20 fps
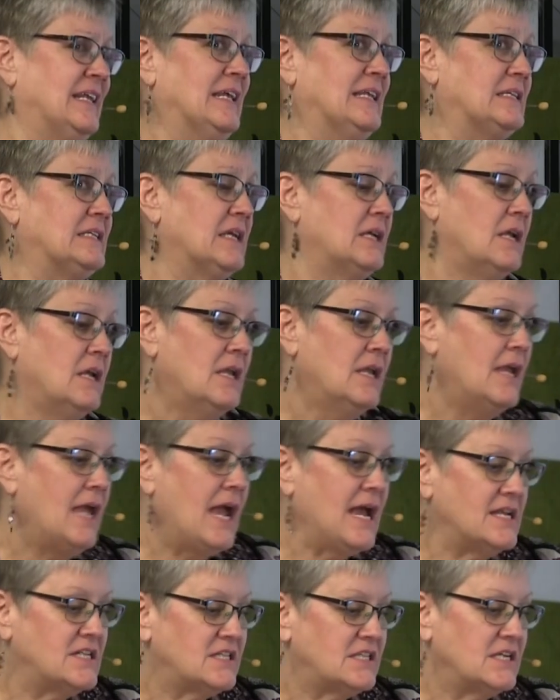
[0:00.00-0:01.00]
it,
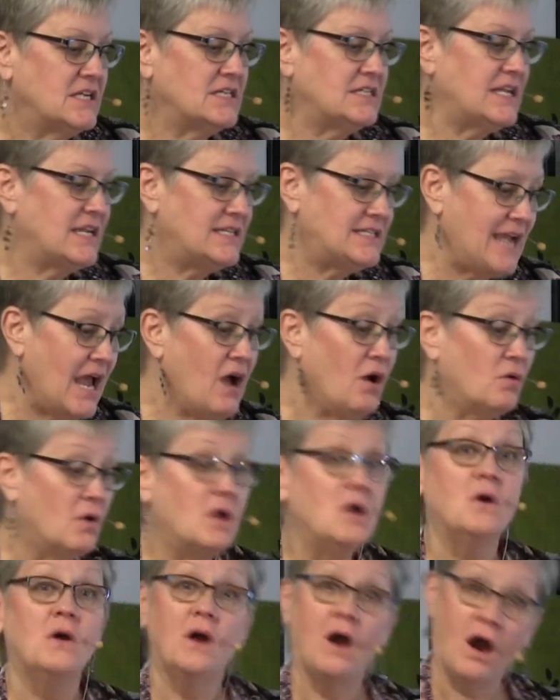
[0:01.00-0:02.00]
has things that doubt.
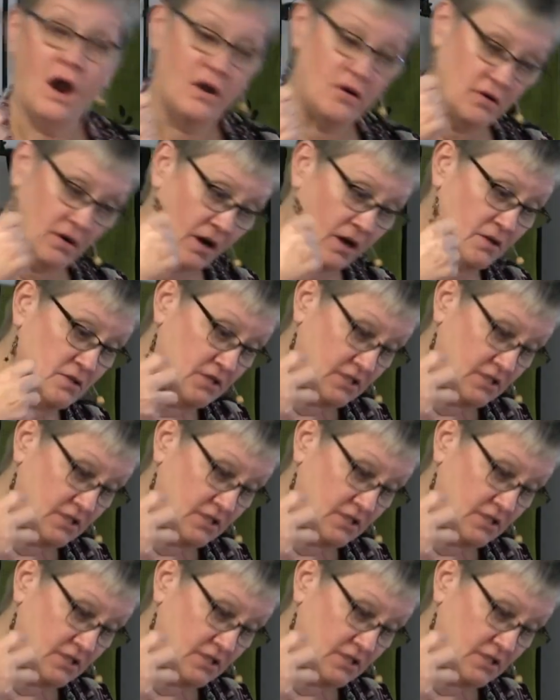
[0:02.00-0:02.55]
Our